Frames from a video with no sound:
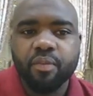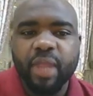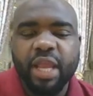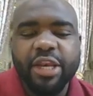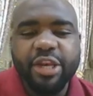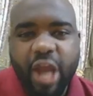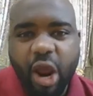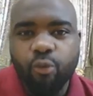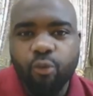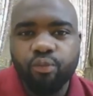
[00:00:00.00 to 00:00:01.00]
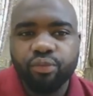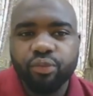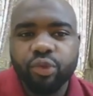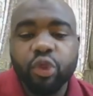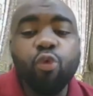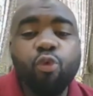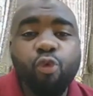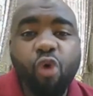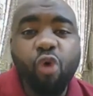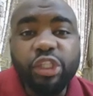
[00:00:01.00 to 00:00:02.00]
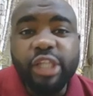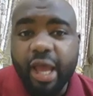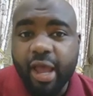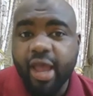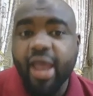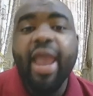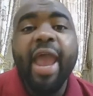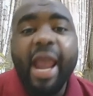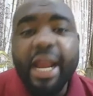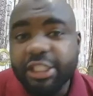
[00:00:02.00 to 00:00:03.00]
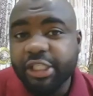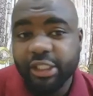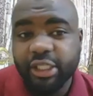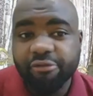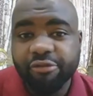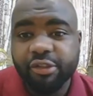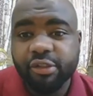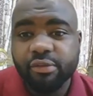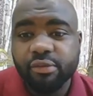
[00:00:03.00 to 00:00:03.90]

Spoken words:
Now, what are adjectives?